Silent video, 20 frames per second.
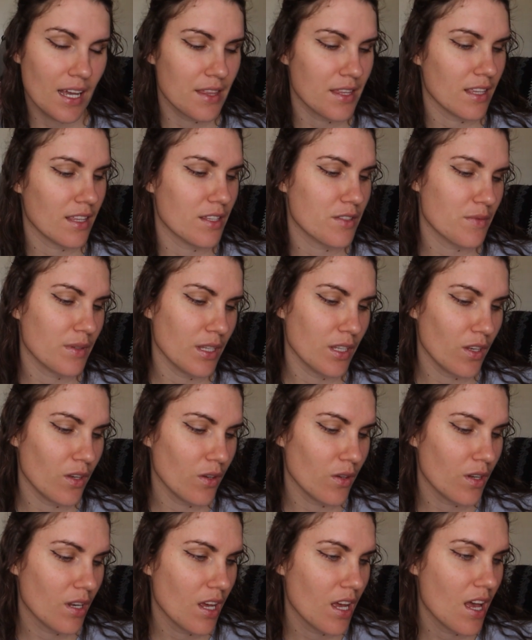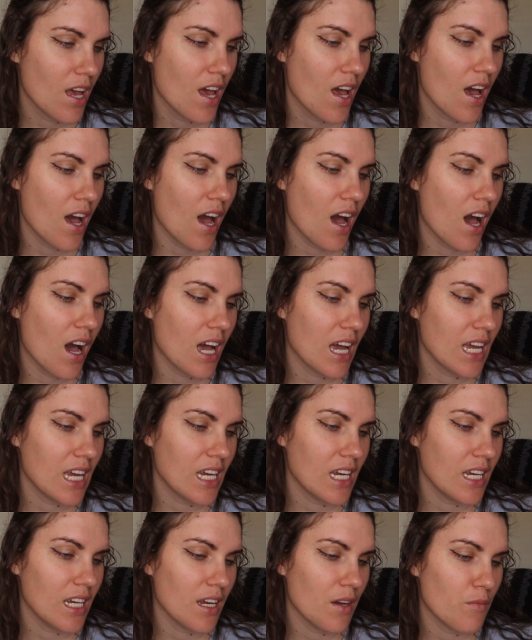I think that's really cute.
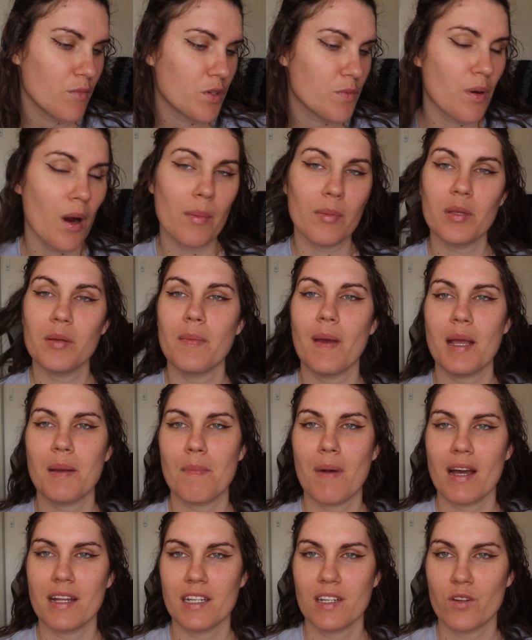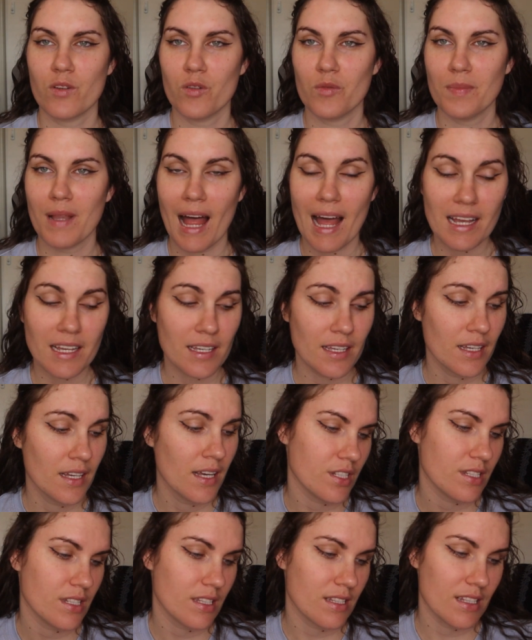I would probably make mine in all black
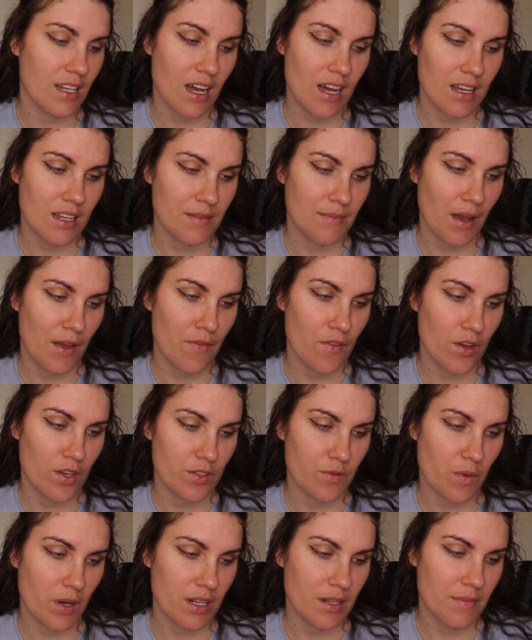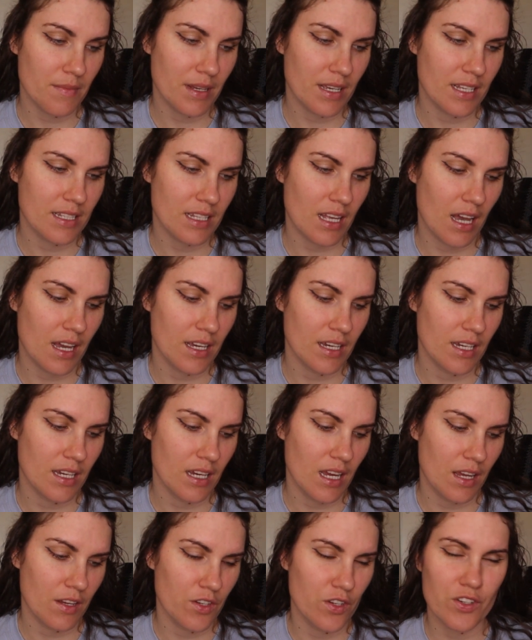just to start my first one, because
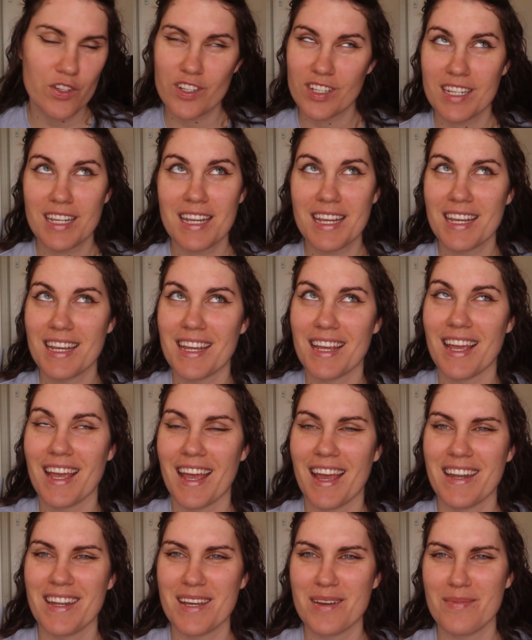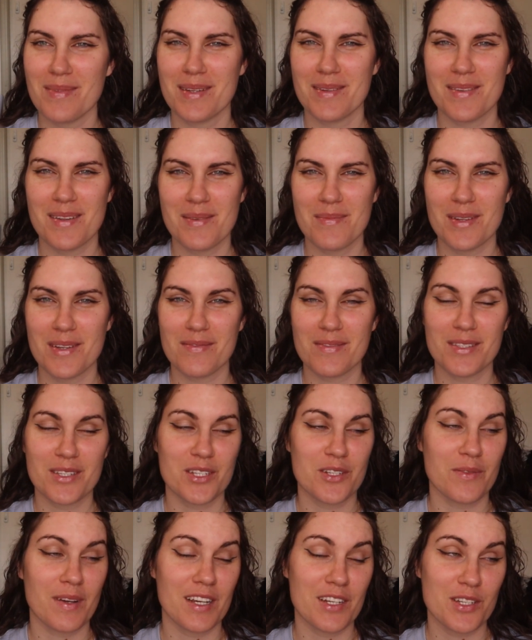I usually end up in a bit of a
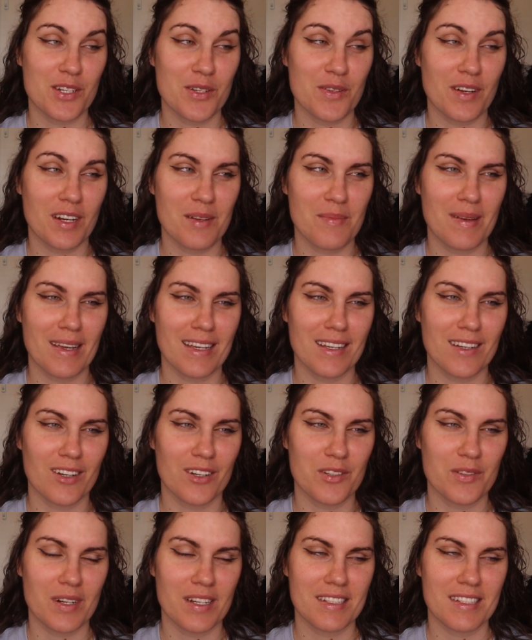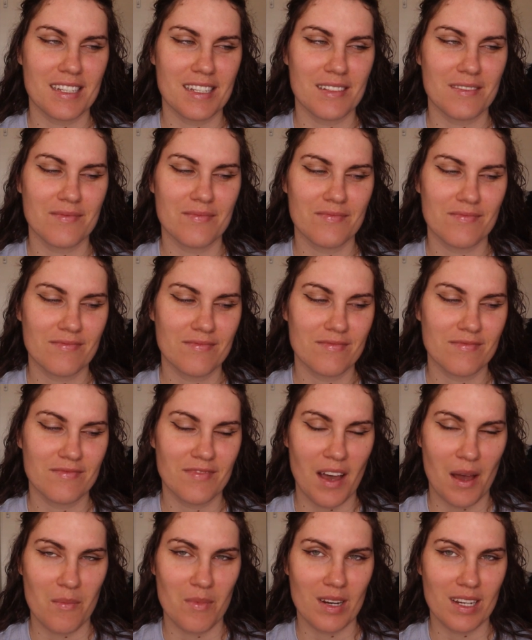situation trying to pick contrasting
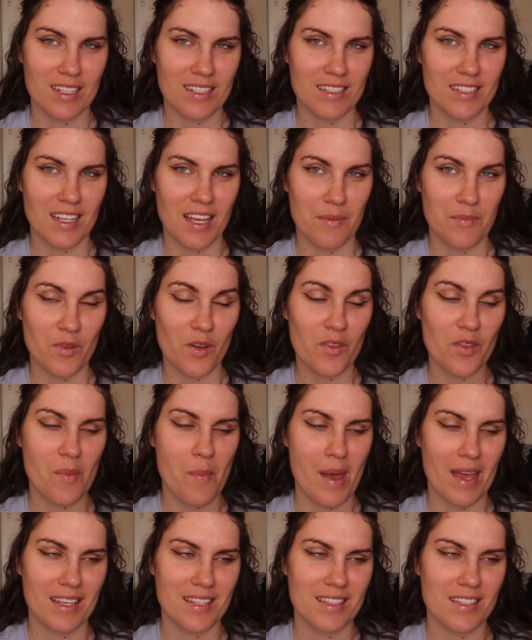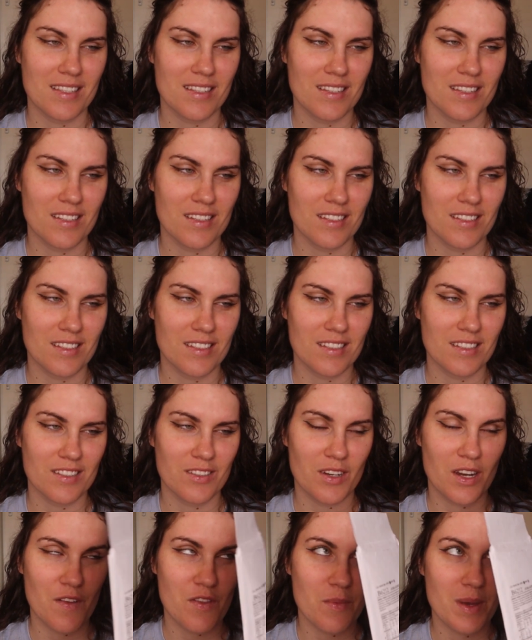fabrics. I'm not the best,
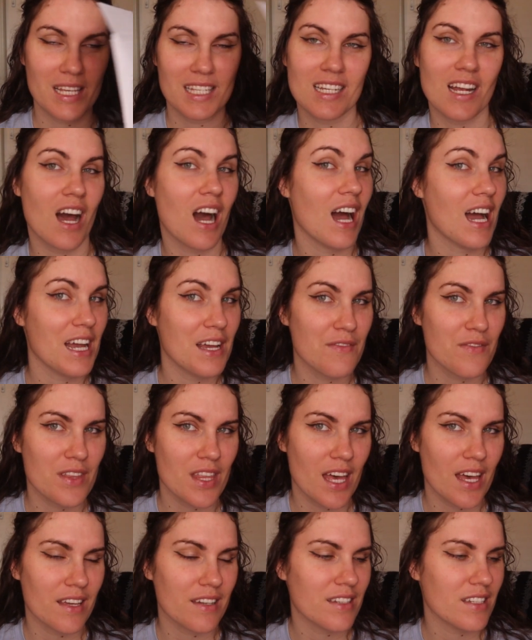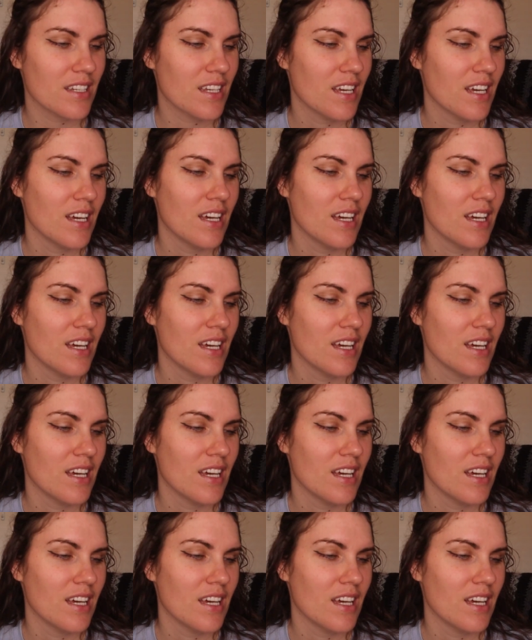don't have the best eye for that.